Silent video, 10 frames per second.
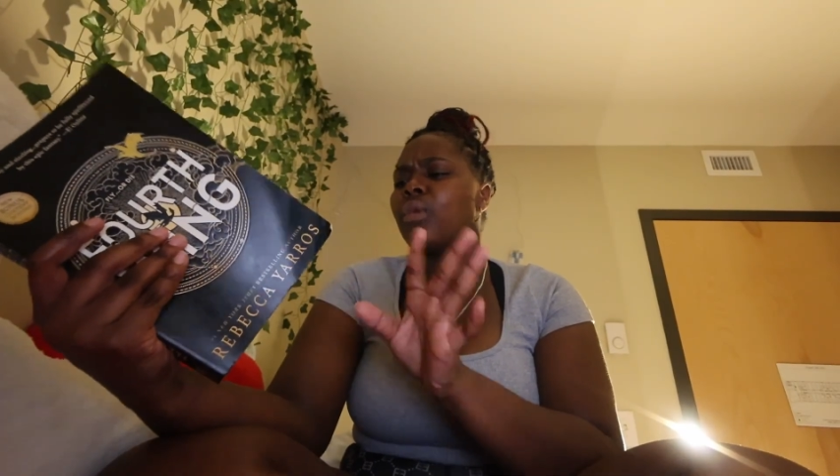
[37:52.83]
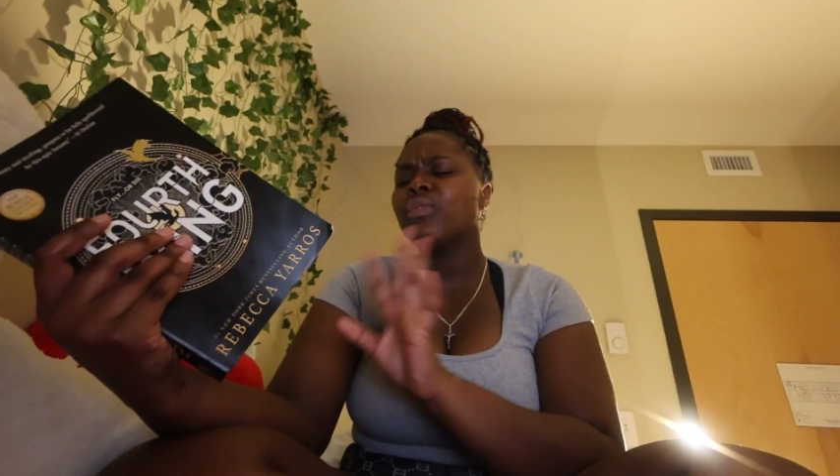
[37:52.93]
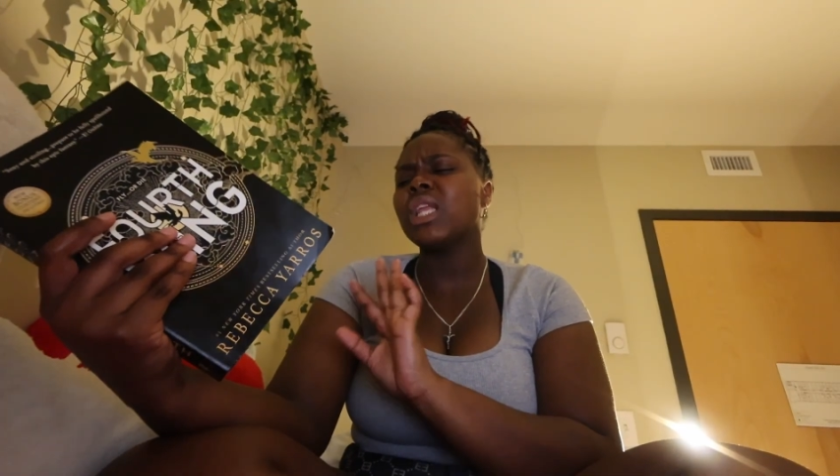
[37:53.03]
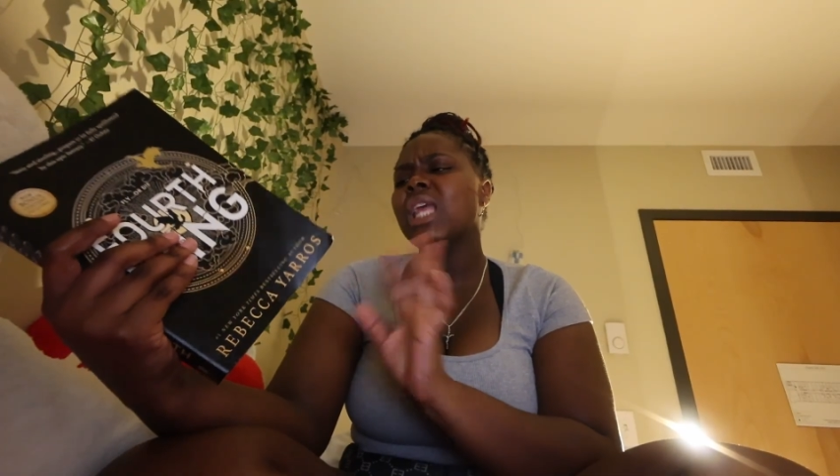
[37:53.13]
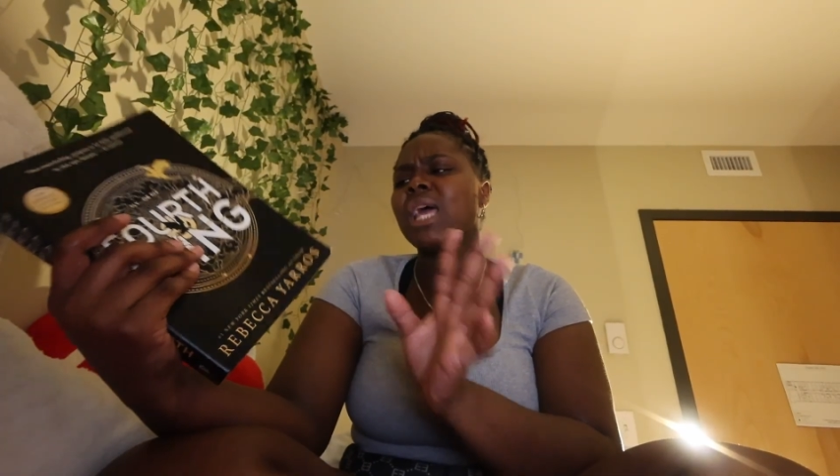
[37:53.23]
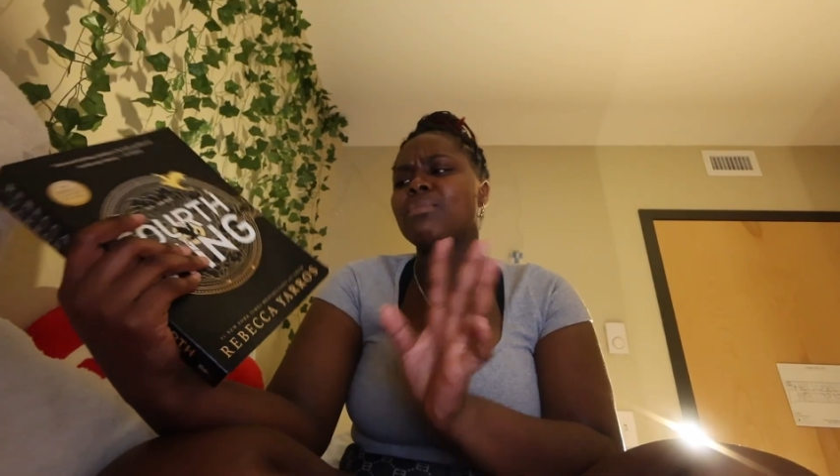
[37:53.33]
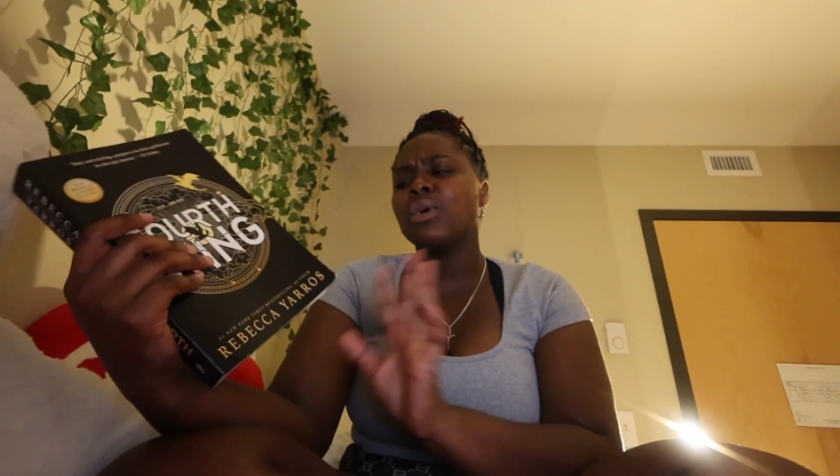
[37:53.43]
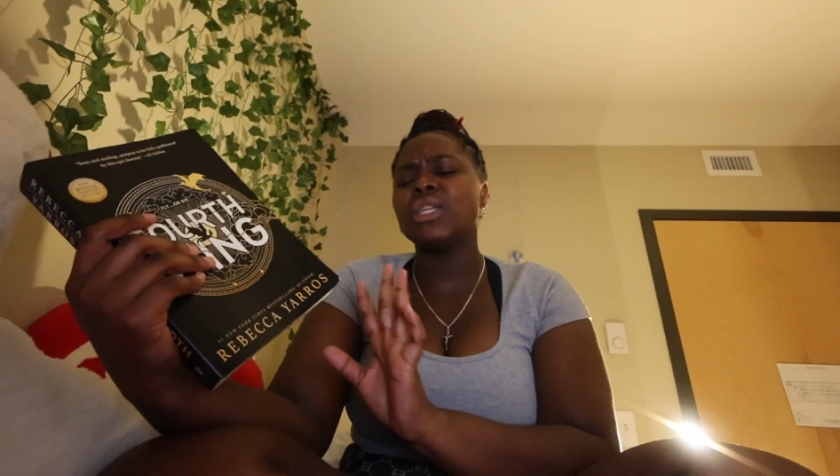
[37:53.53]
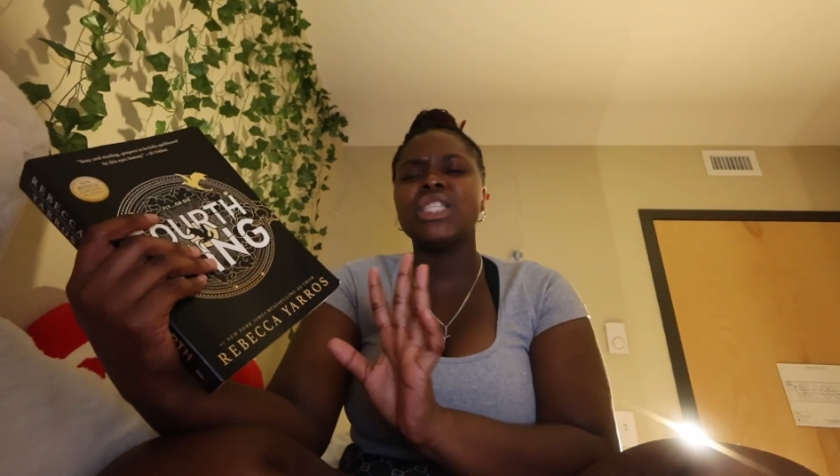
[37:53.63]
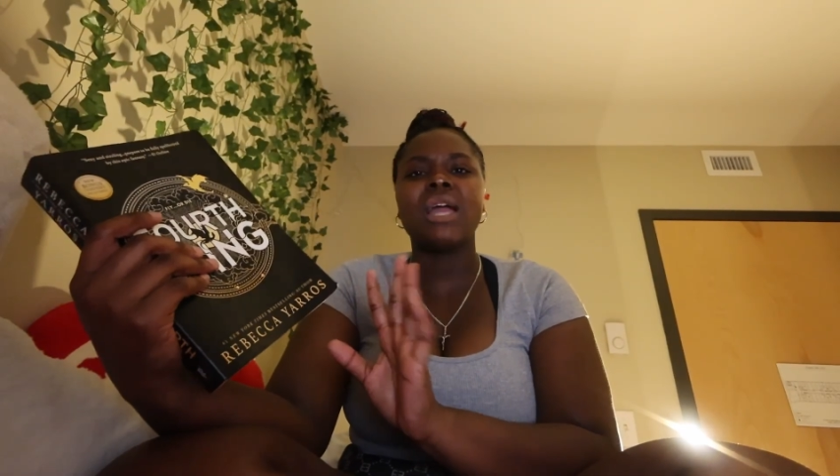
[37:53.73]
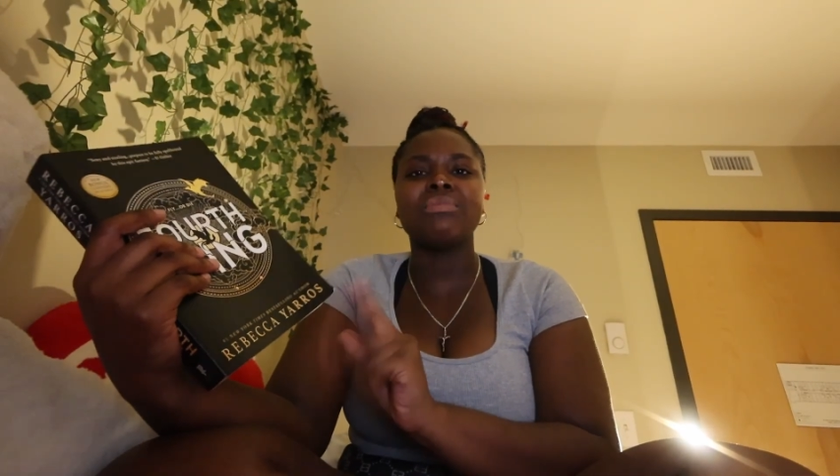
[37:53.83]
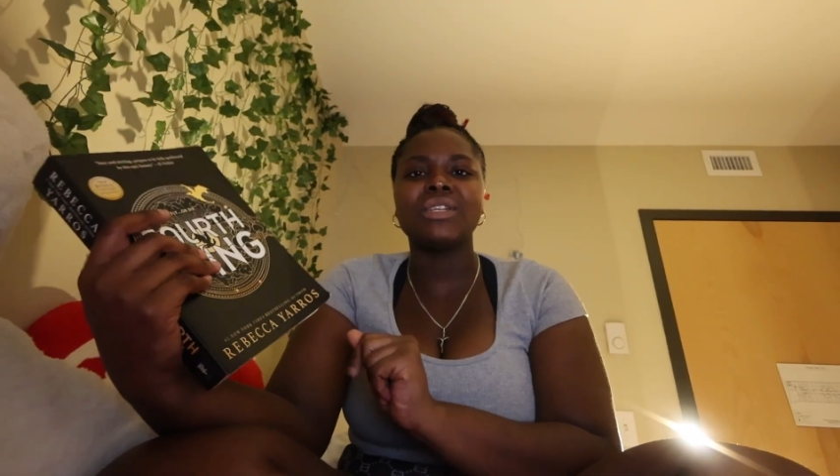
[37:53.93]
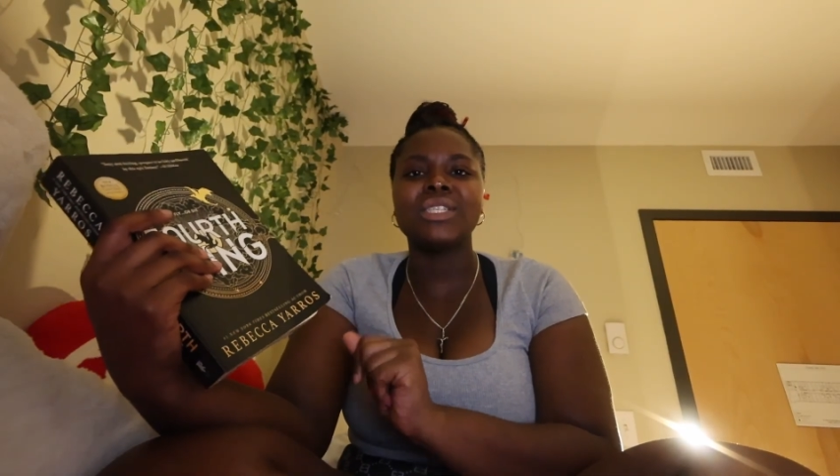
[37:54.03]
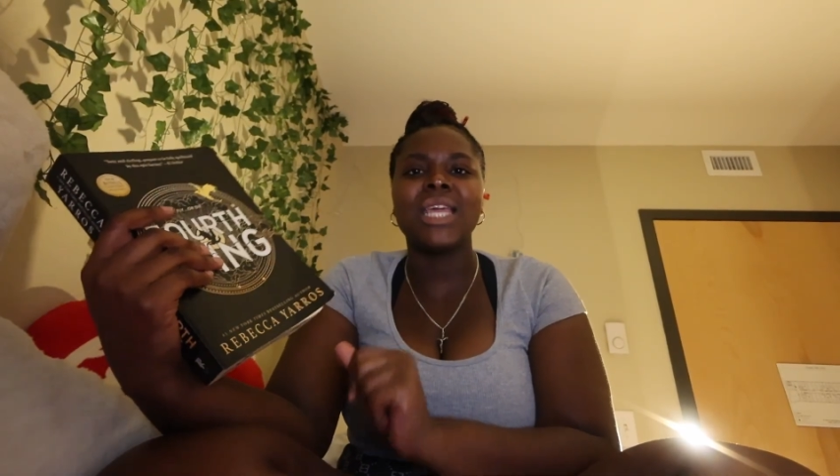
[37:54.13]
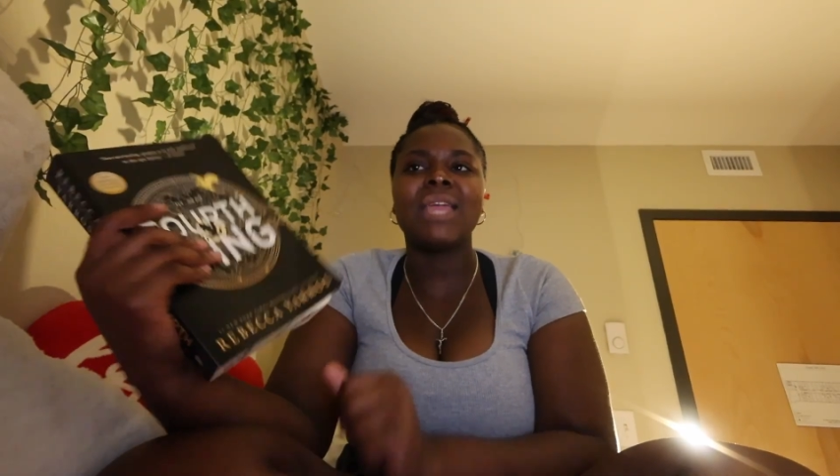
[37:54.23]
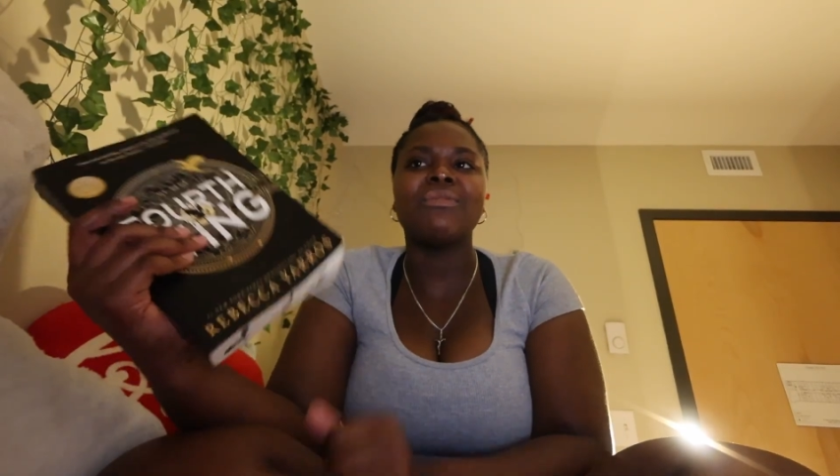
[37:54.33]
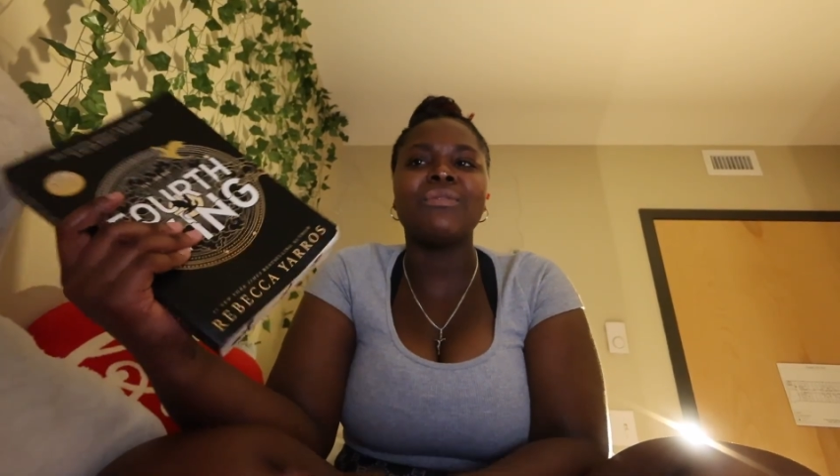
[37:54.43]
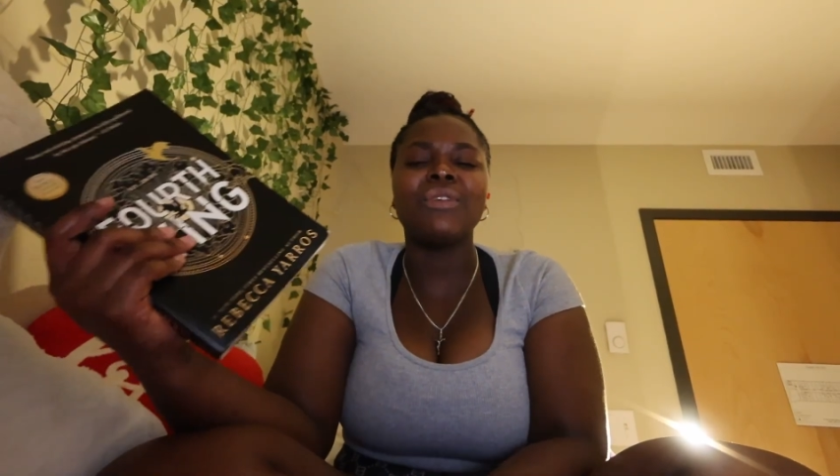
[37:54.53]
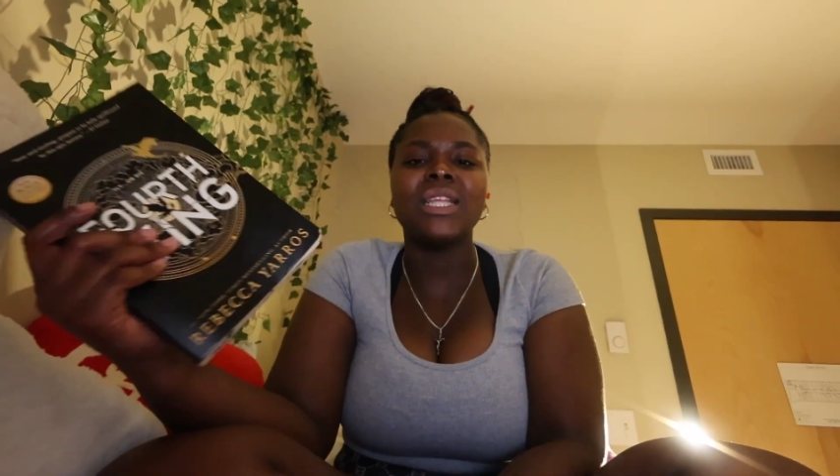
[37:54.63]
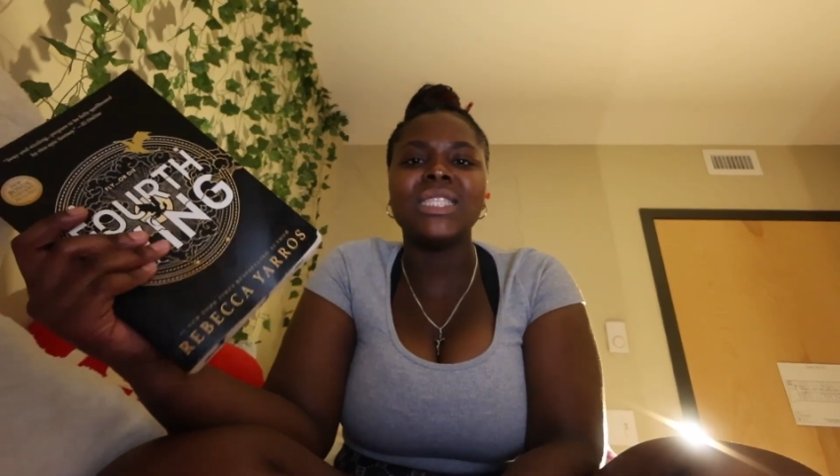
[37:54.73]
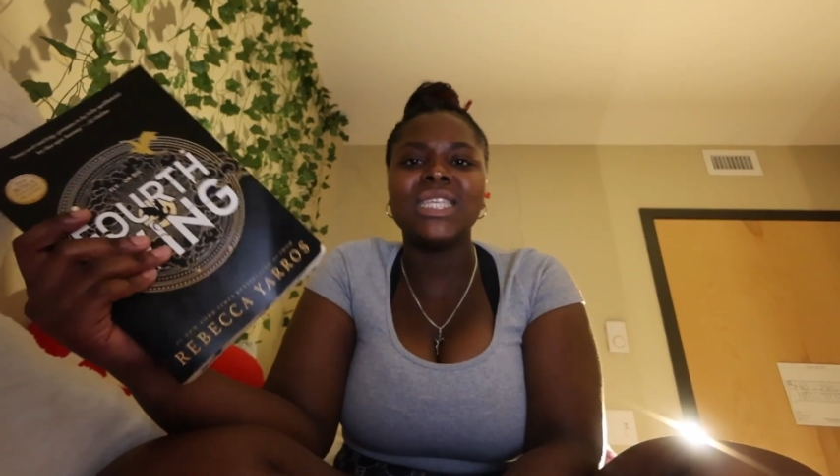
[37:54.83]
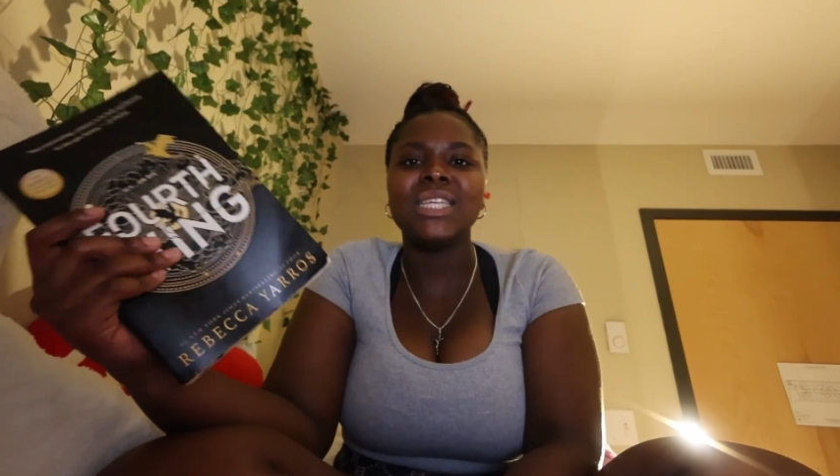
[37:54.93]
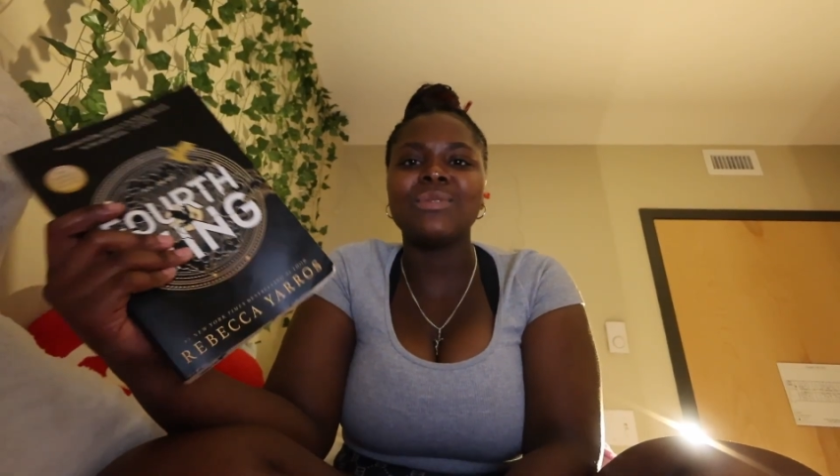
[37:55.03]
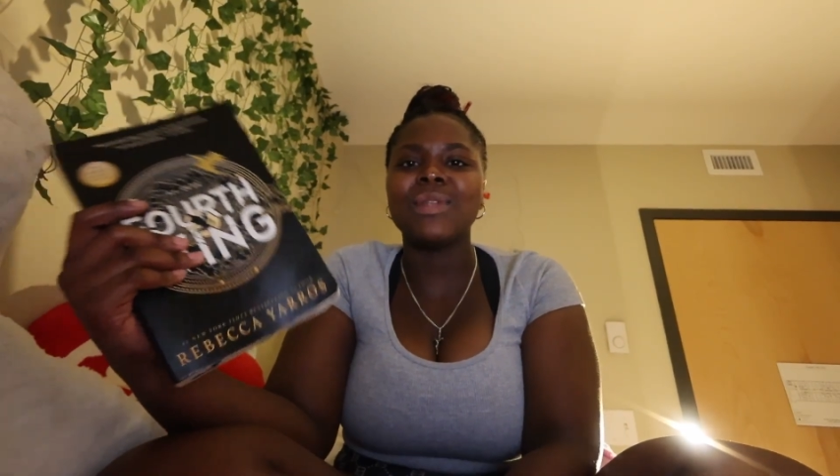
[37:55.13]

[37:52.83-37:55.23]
read the bonus chapters like for funsies